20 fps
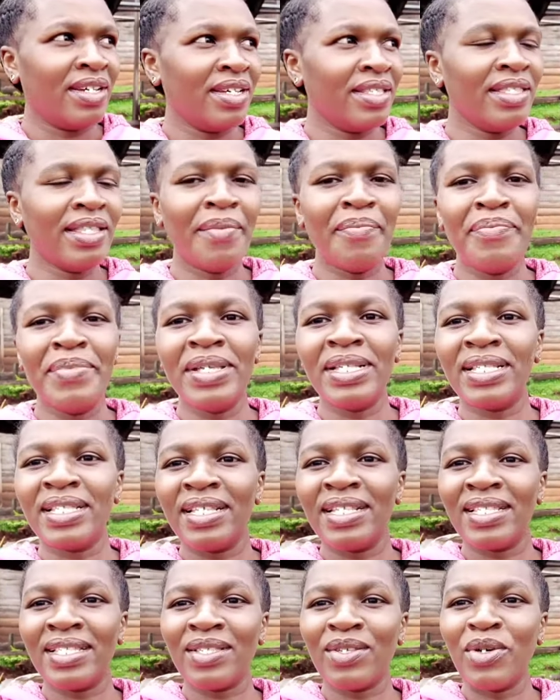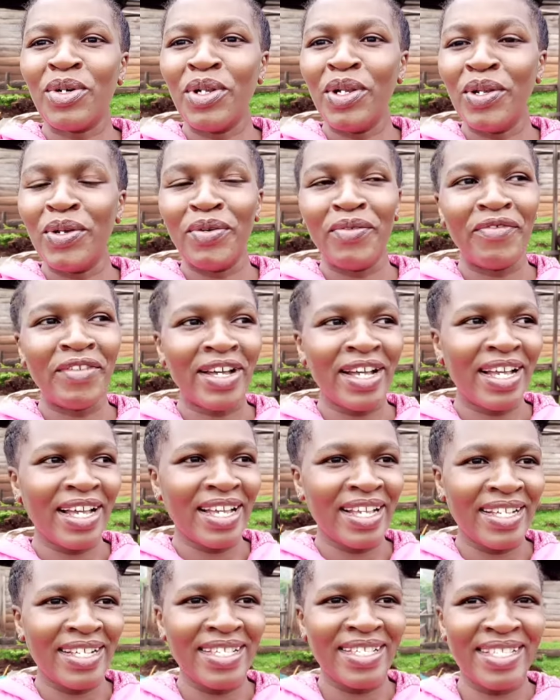The mist is so lovely,
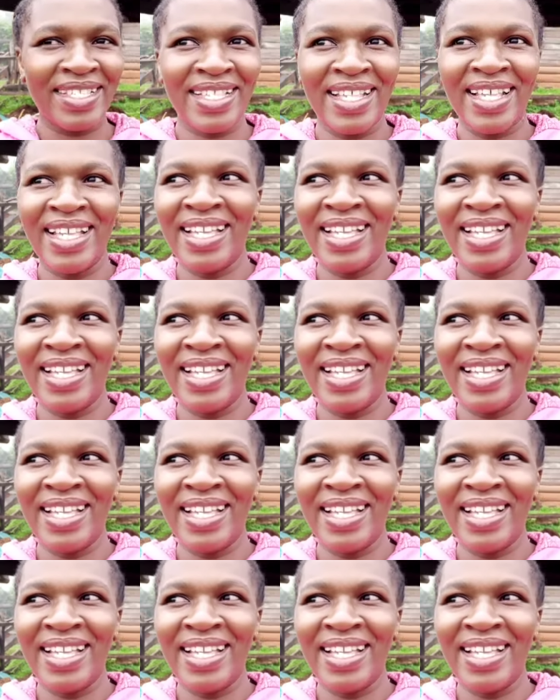guys.